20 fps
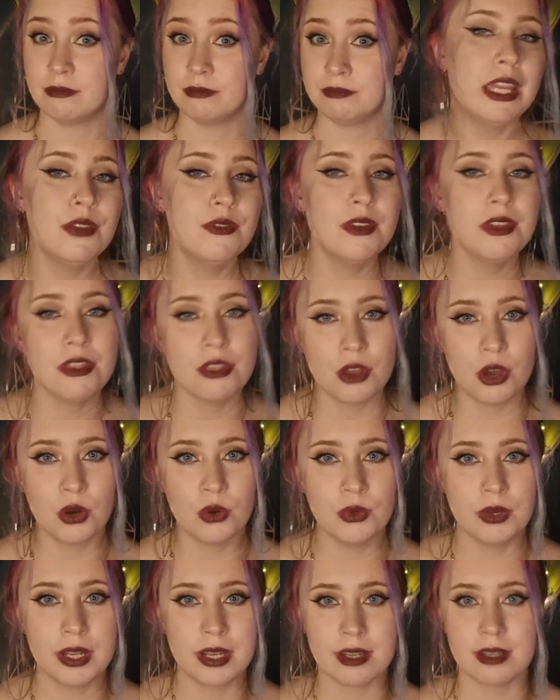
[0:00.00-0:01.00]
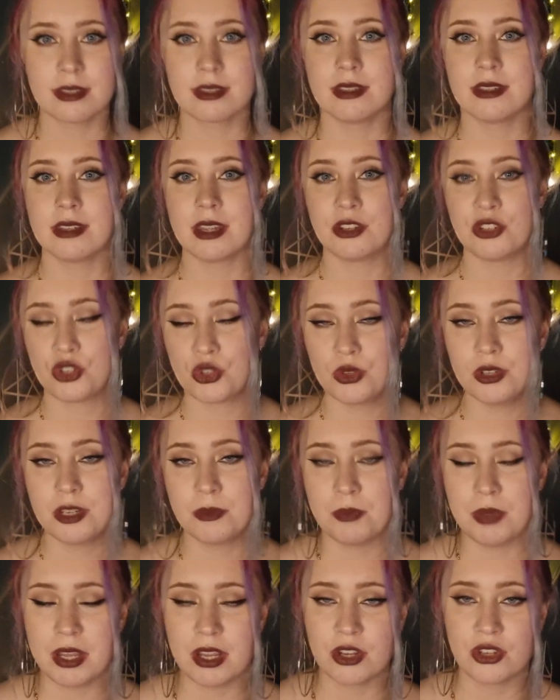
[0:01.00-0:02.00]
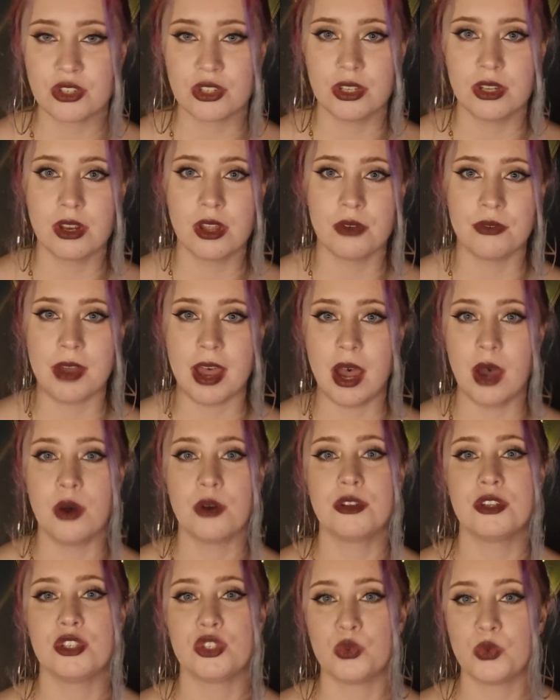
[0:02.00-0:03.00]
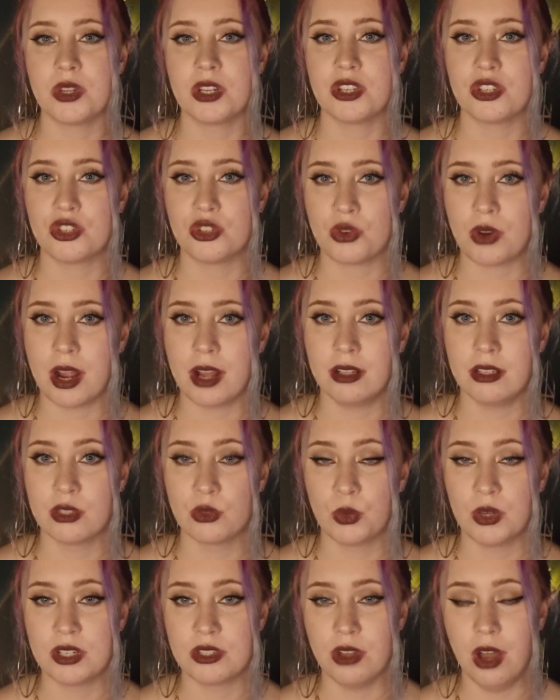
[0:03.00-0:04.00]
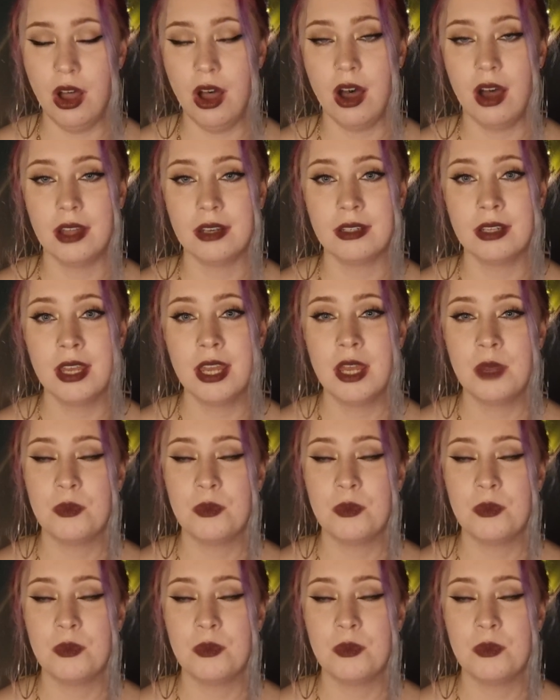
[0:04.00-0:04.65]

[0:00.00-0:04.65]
even though it isn't a true depiction of how the Swedish trials went on,